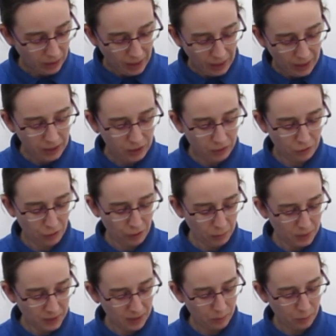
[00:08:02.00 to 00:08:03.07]
He dropped
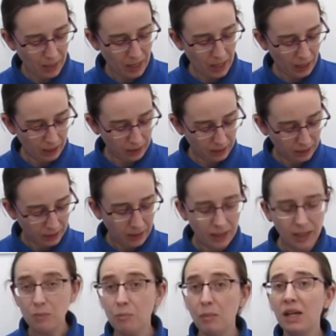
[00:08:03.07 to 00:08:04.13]
his bag.
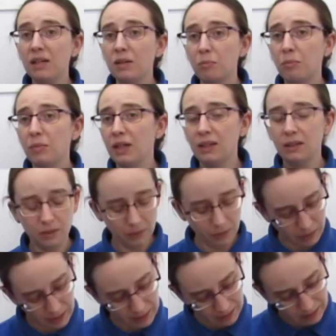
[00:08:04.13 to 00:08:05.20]
It made a big
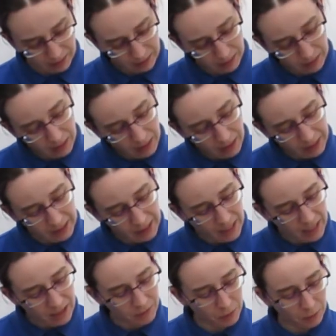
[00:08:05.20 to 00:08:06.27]
noise, and
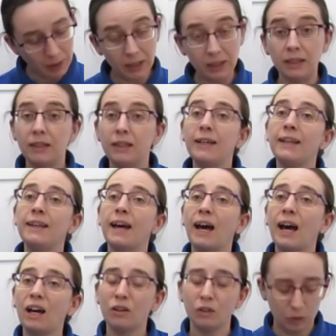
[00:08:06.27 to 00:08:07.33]
everyone in the
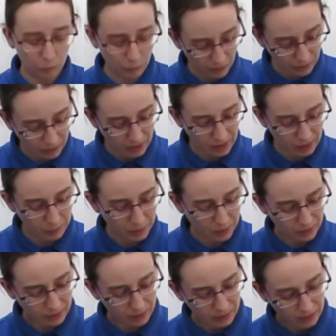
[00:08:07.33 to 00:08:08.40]
house woke up.
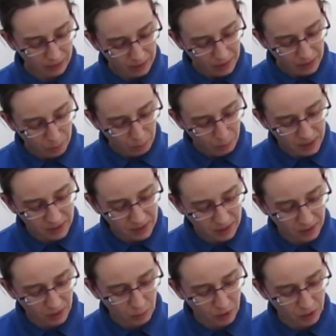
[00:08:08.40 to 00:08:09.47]
Mr.
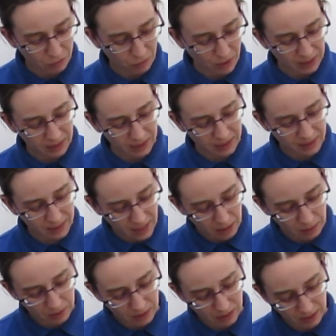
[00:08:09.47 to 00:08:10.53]
Thomas ran
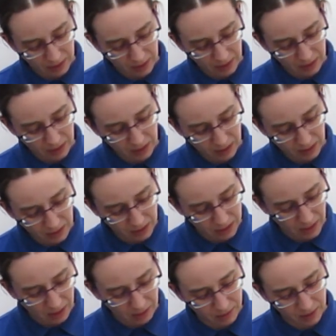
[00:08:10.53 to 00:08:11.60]
down to the kitchen and
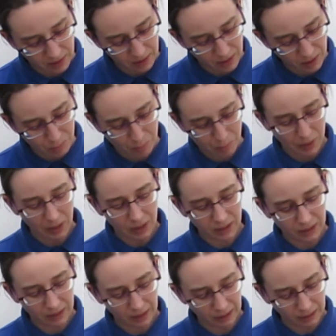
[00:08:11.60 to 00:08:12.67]
shouted, "A
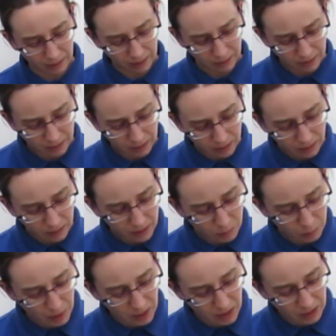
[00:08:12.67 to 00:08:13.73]
burglar!" The
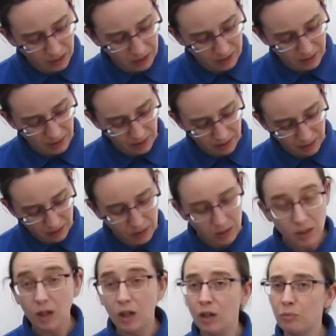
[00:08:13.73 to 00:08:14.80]
burglar said,
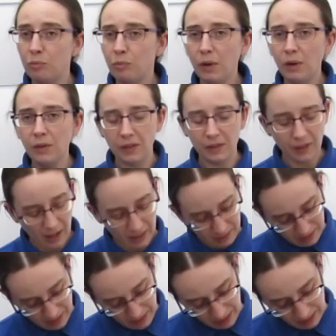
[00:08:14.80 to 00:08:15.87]
"Bother that
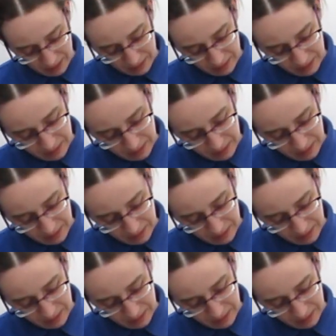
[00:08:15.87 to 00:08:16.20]
cat."